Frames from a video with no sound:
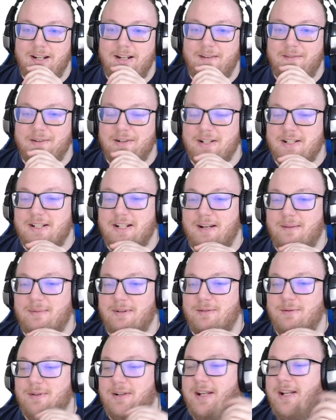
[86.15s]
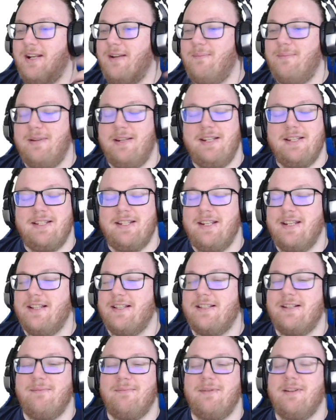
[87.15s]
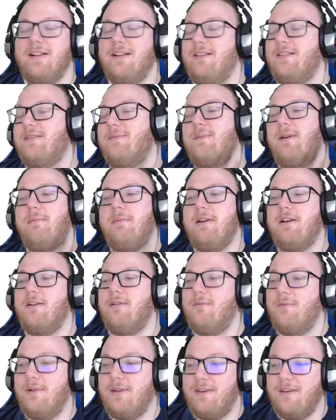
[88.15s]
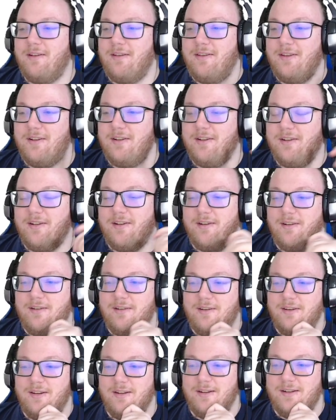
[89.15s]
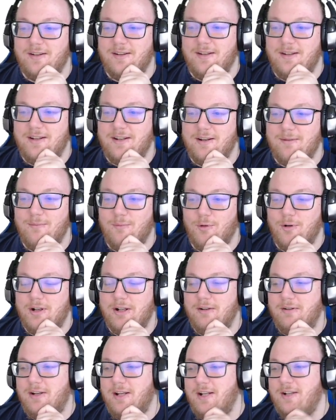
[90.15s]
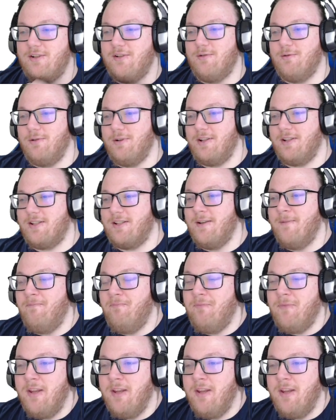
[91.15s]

Maybe you're deciding between A D P Z and something else, maybe go with the the more unique choice.